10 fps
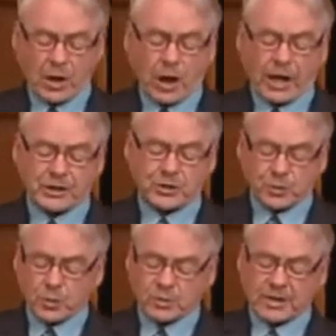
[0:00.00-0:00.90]
I
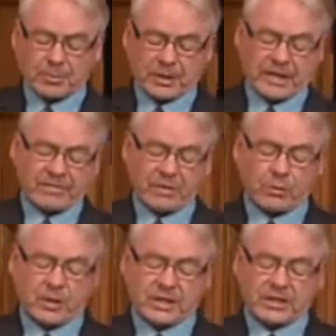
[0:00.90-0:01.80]
truly believe that
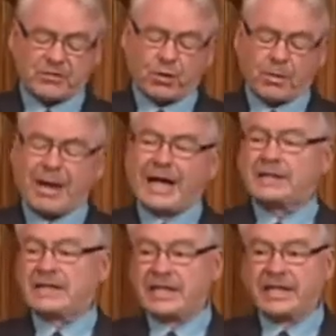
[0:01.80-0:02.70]
with this Reform
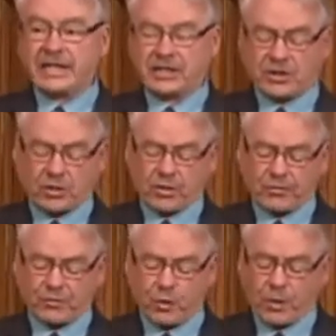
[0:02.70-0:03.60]
Act in its
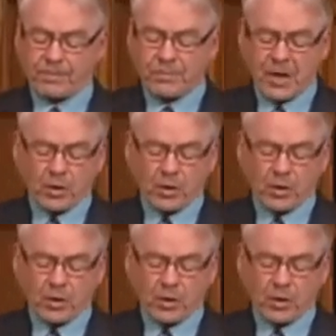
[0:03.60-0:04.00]
current form,